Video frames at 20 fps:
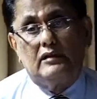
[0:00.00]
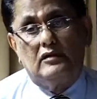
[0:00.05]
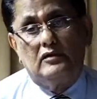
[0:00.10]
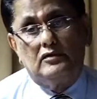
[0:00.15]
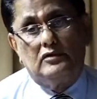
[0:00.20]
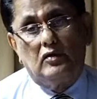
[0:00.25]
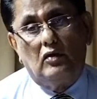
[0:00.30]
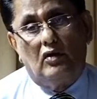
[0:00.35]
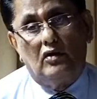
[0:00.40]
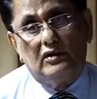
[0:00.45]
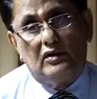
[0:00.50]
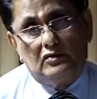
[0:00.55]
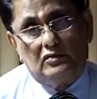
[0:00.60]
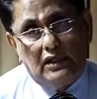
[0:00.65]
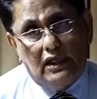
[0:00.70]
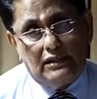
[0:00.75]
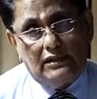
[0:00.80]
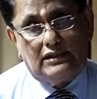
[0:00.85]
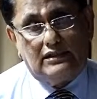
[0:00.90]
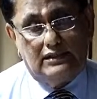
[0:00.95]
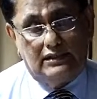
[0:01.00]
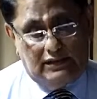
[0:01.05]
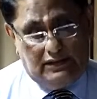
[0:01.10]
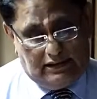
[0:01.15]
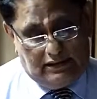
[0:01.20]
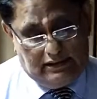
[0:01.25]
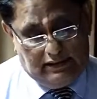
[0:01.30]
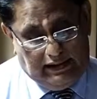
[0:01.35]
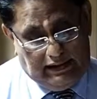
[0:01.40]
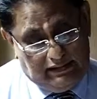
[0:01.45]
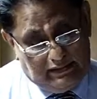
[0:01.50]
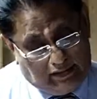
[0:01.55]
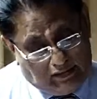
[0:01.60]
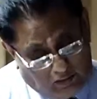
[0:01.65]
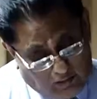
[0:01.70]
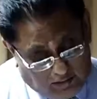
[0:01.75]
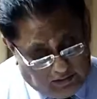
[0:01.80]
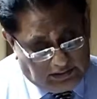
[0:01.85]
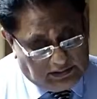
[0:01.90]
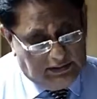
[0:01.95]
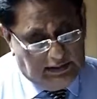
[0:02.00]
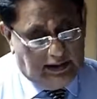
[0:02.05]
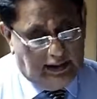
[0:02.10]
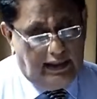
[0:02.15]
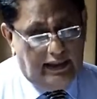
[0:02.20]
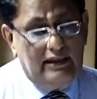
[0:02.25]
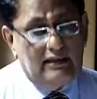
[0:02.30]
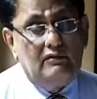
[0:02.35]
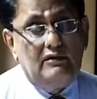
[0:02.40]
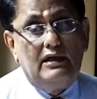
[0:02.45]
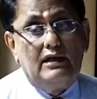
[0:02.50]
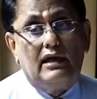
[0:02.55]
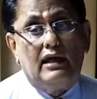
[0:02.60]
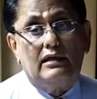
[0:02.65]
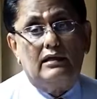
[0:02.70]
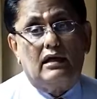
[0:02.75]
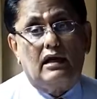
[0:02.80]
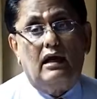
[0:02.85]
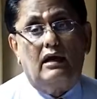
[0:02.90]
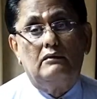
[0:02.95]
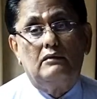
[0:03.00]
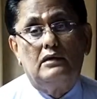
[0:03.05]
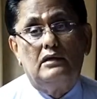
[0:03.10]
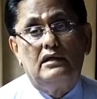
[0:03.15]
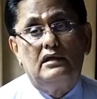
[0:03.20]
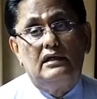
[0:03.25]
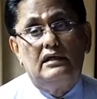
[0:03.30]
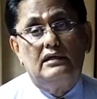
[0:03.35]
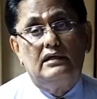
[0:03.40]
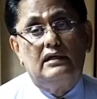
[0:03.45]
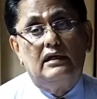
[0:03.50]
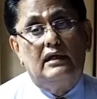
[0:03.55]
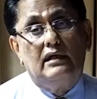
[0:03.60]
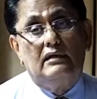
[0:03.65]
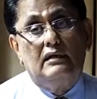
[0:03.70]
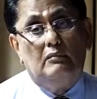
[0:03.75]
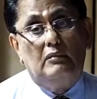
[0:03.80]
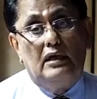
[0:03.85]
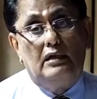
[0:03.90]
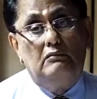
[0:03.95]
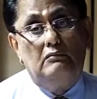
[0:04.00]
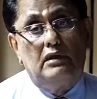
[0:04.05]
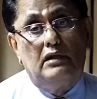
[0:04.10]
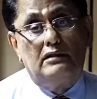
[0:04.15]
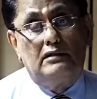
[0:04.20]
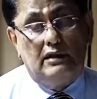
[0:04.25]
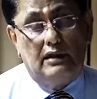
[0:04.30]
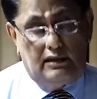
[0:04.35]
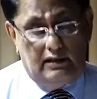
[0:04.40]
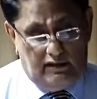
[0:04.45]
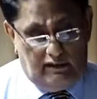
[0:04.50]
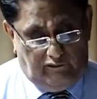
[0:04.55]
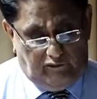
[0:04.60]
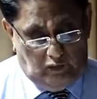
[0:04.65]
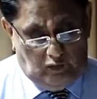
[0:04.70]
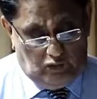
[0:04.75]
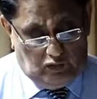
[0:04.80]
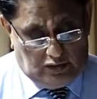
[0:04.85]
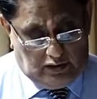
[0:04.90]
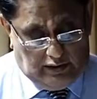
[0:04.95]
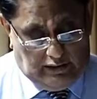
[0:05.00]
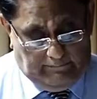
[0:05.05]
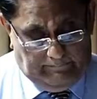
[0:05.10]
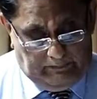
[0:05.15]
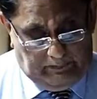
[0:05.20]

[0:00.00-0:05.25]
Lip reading: So the justice has crossed the line, we can cover in an amendment in the future.